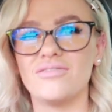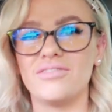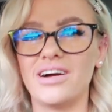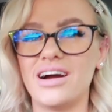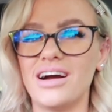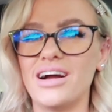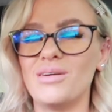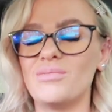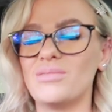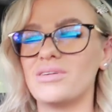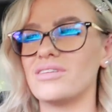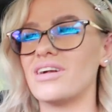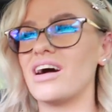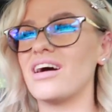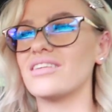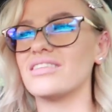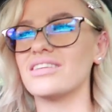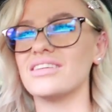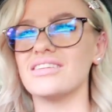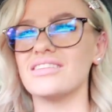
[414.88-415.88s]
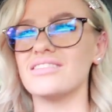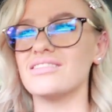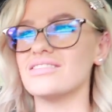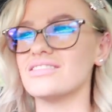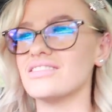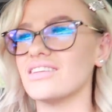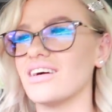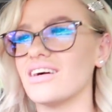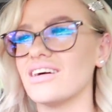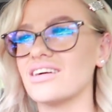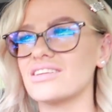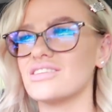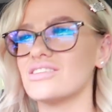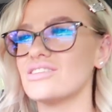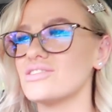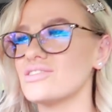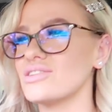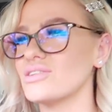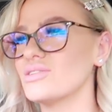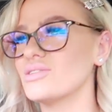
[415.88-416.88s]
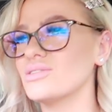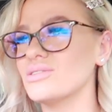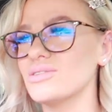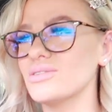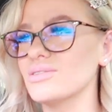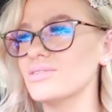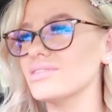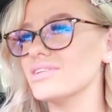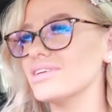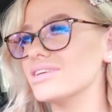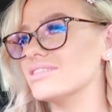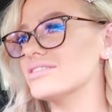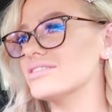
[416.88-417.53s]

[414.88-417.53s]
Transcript: vibe around her is like so cool.